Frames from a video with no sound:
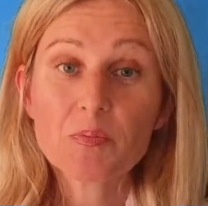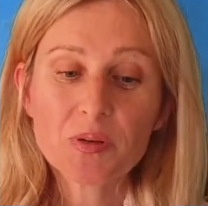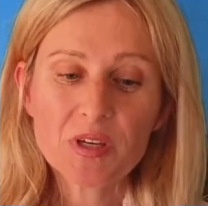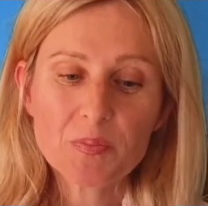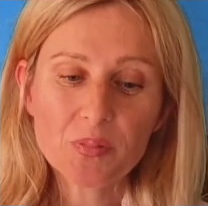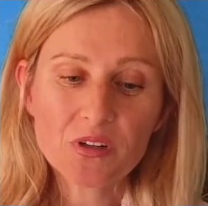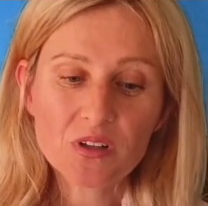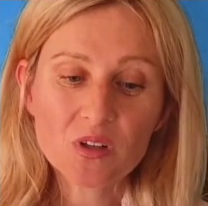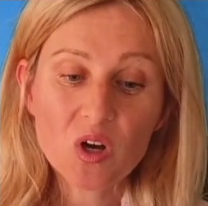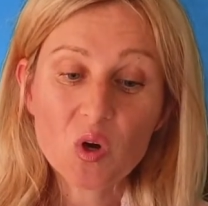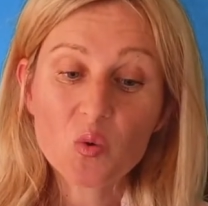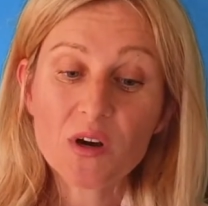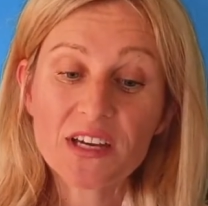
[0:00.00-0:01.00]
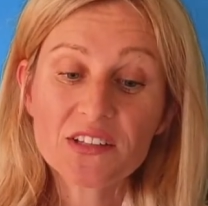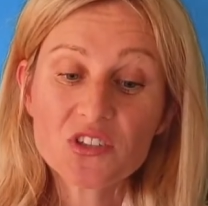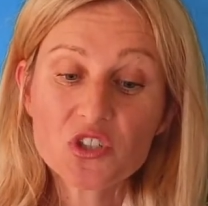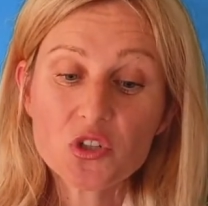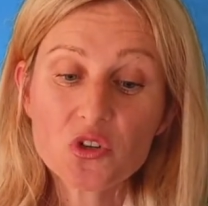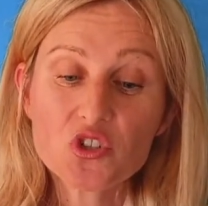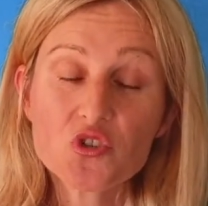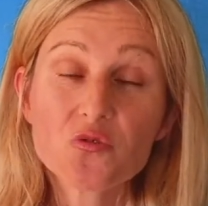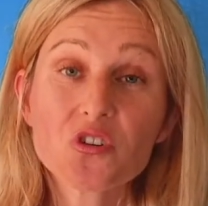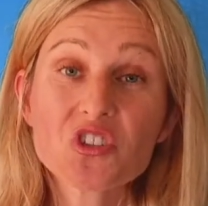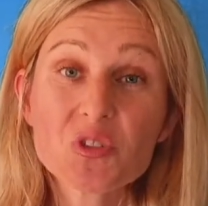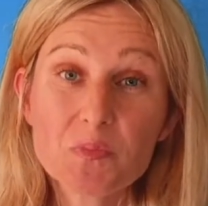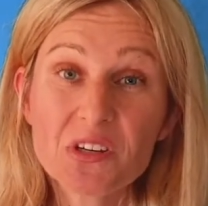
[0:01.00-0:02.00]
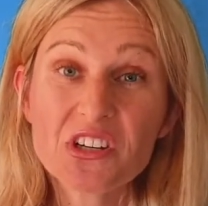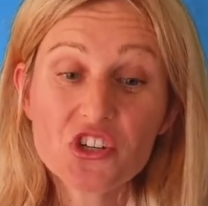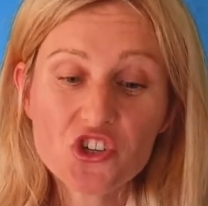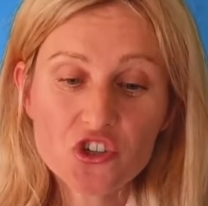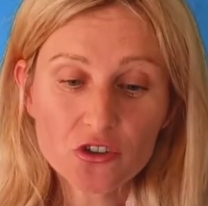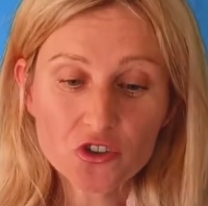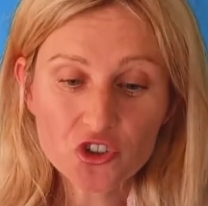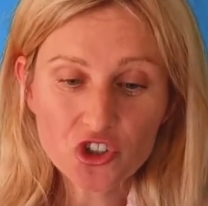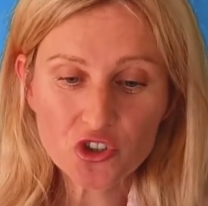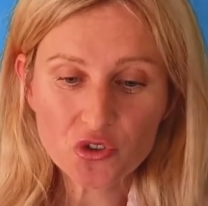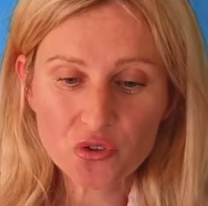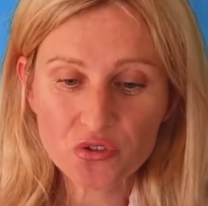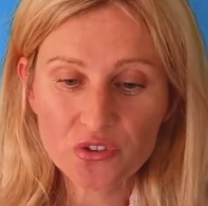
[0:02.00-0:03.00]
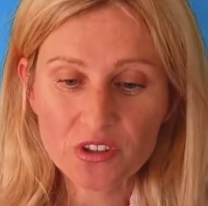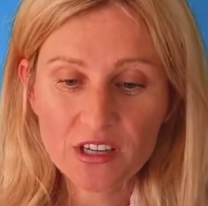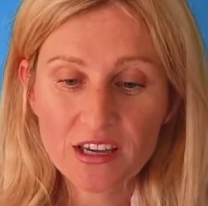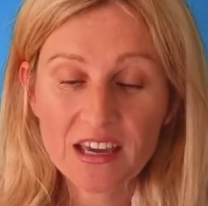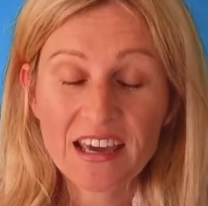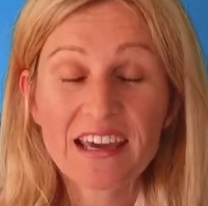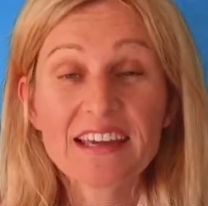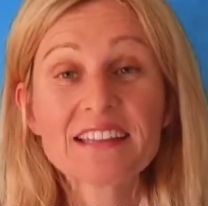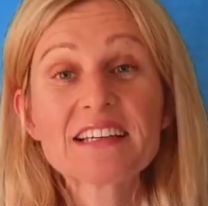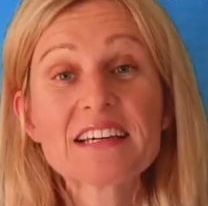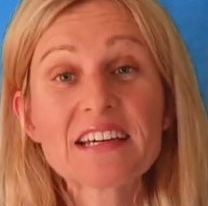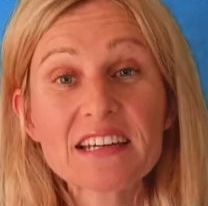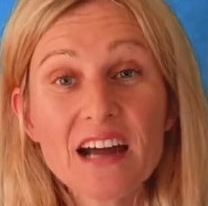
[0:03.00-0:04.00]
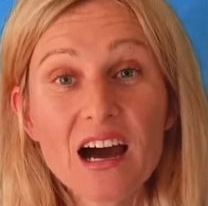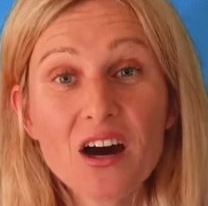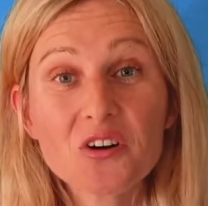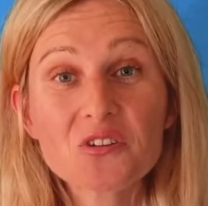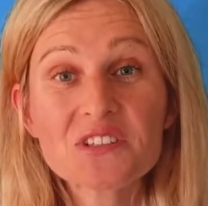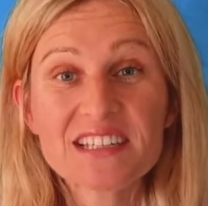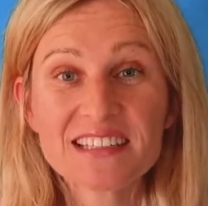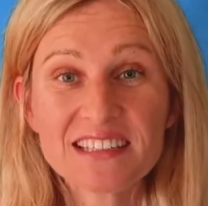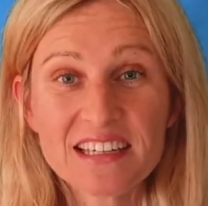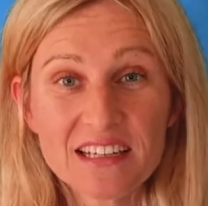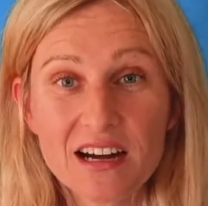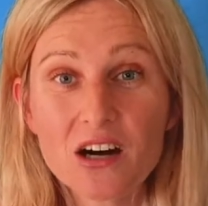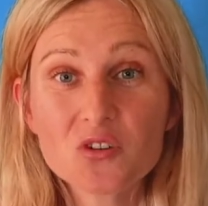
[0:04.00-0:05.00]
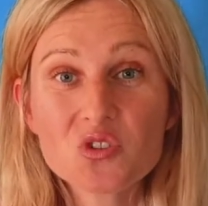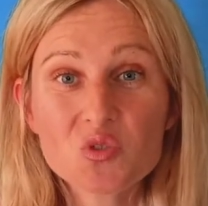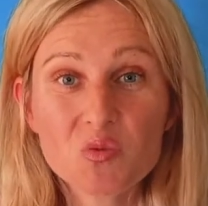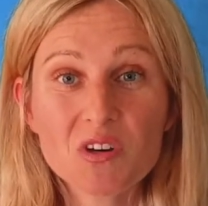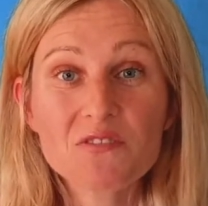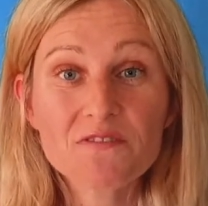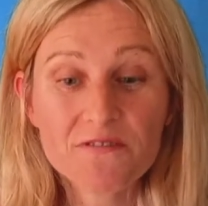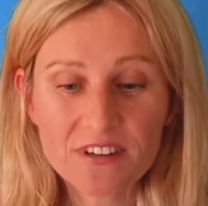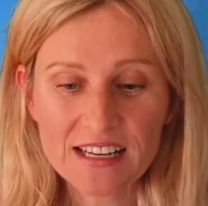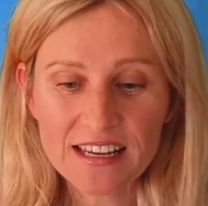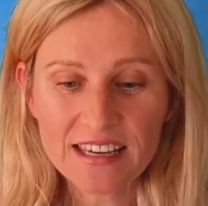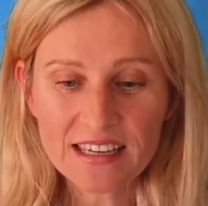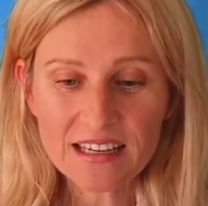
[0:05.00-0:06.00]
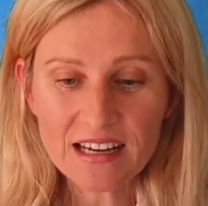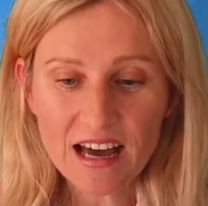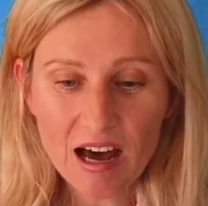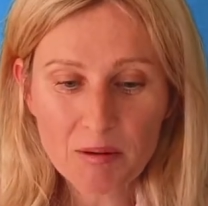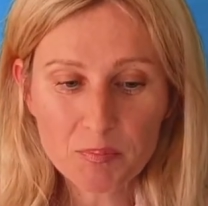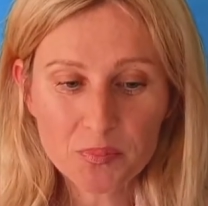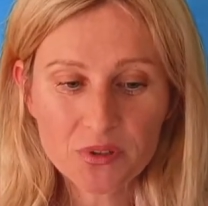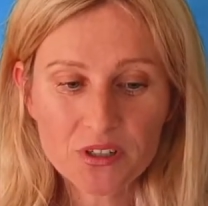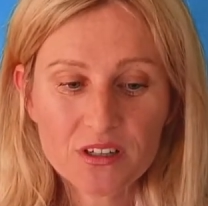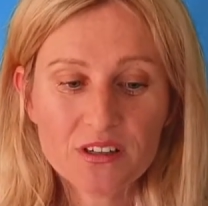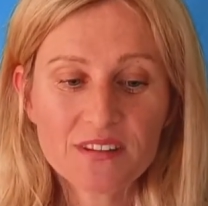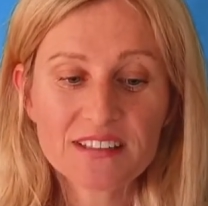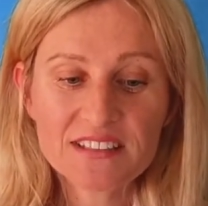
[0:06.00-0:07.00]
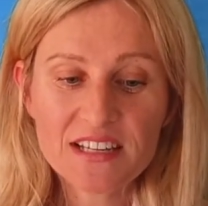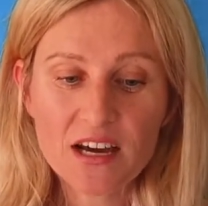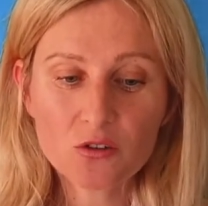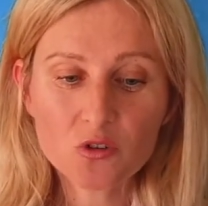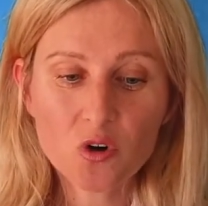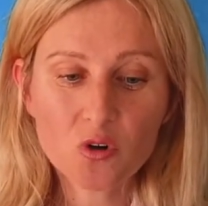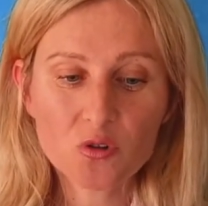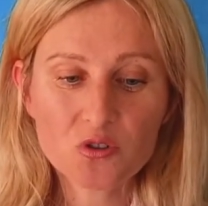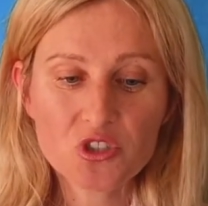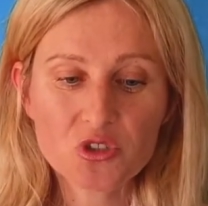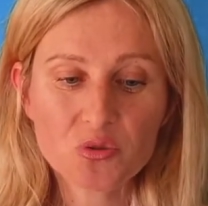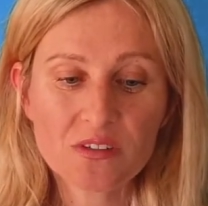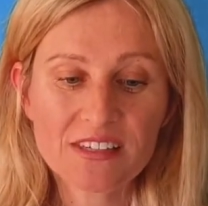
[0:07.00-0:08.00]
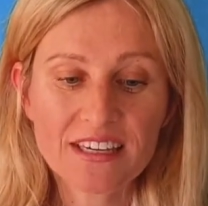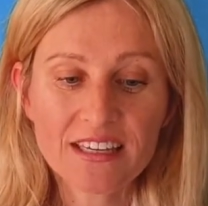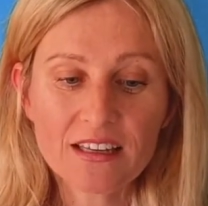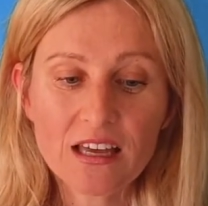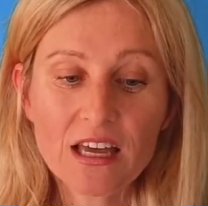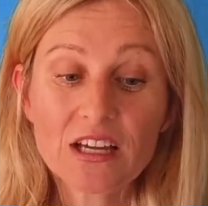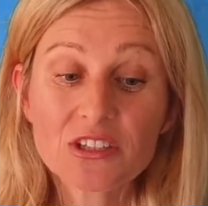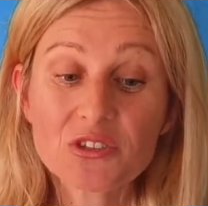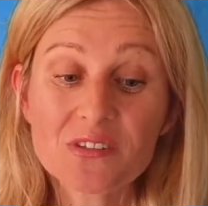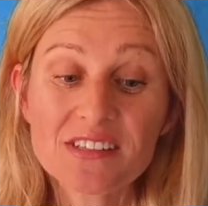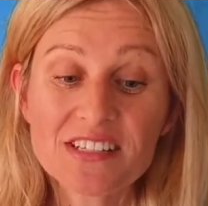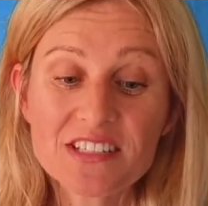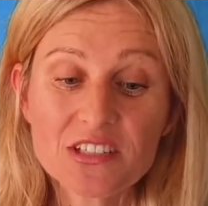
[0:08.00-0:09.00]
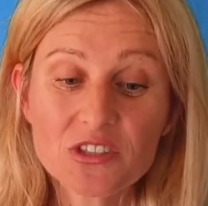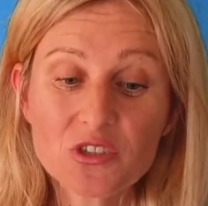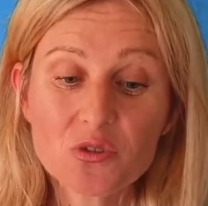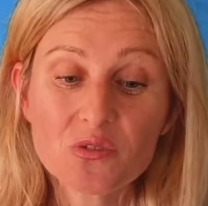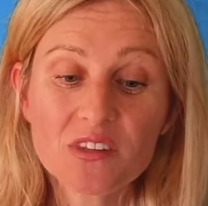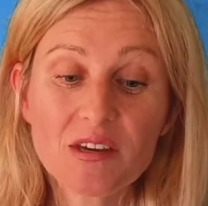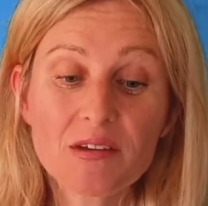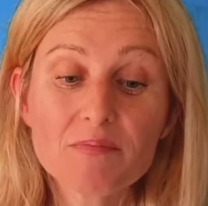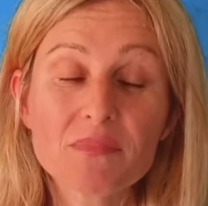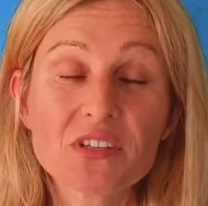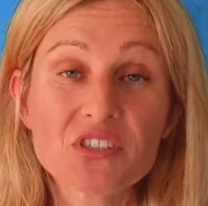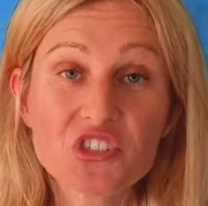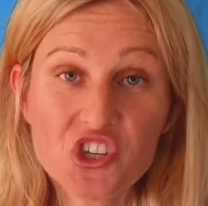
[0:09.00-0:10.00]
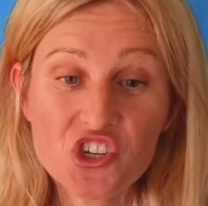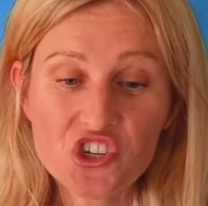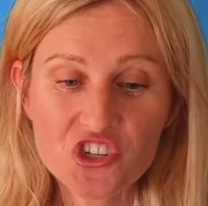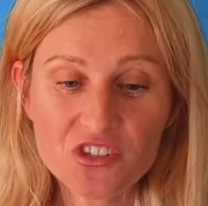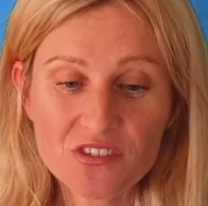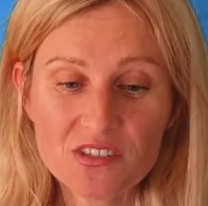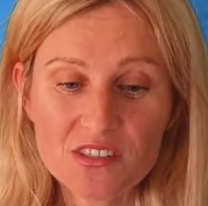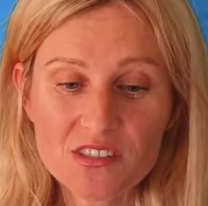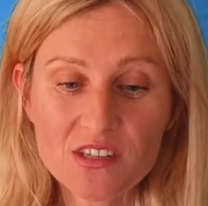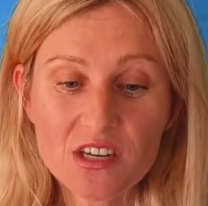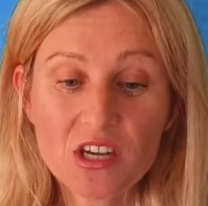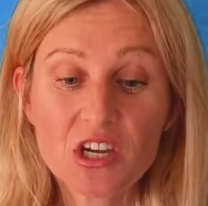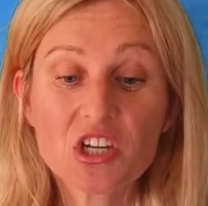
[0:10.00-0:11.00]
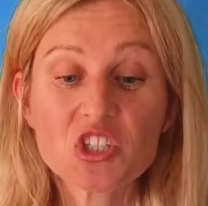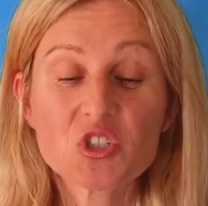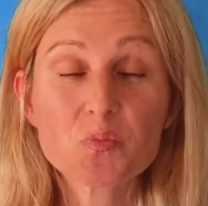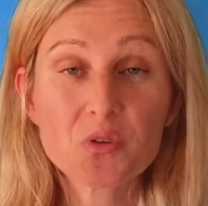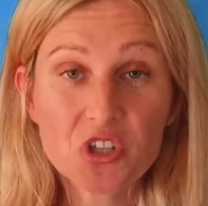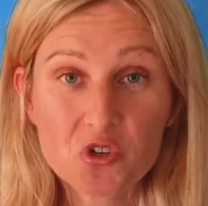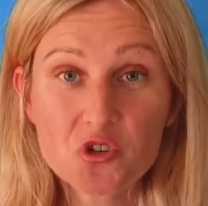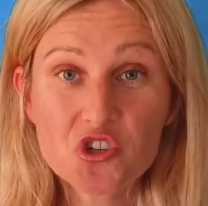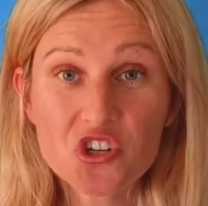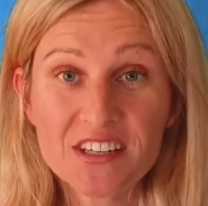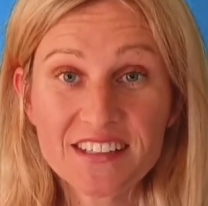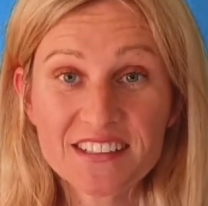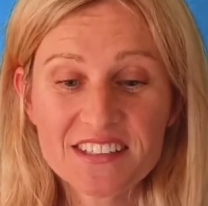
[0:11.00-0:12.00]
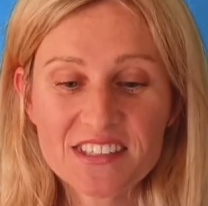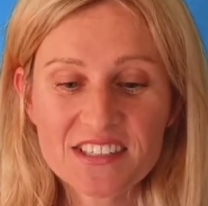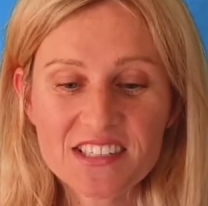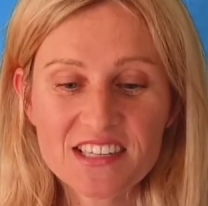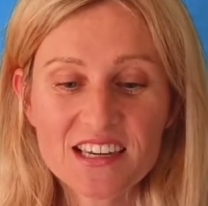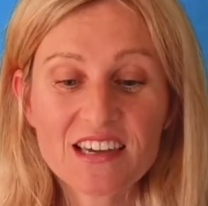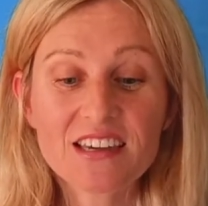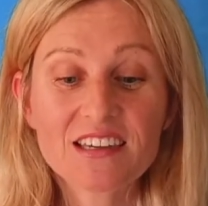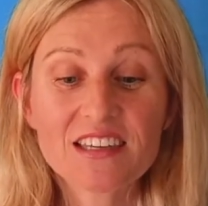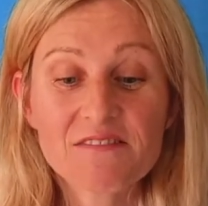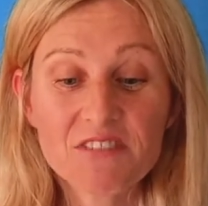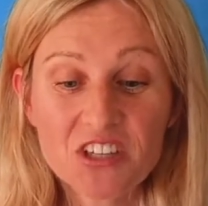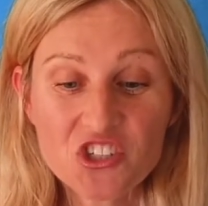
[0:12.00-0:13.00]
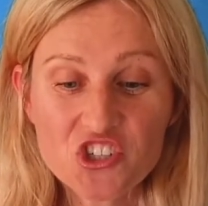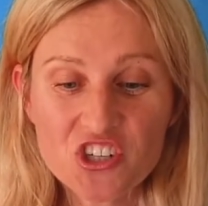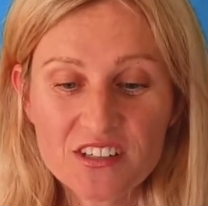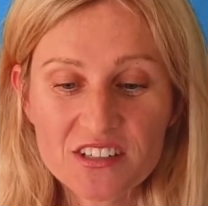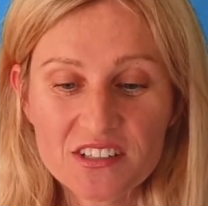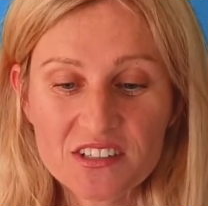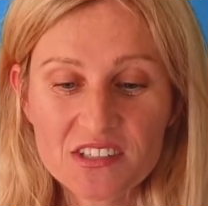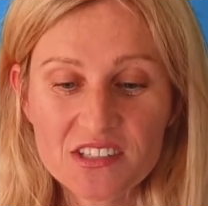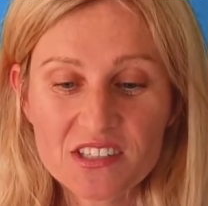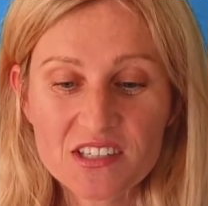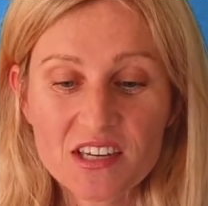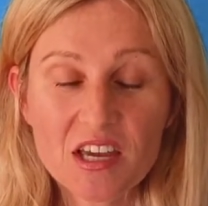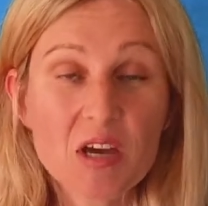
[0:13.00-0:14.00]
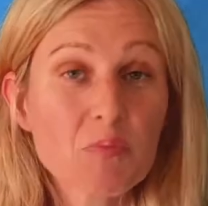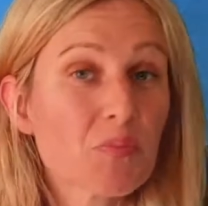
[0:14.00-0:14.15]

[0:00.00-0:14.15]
People were in search for spiritual truth and crowds and crowds were filling up the town halls to, li to listen to the magicians, spiritualists, evangelists.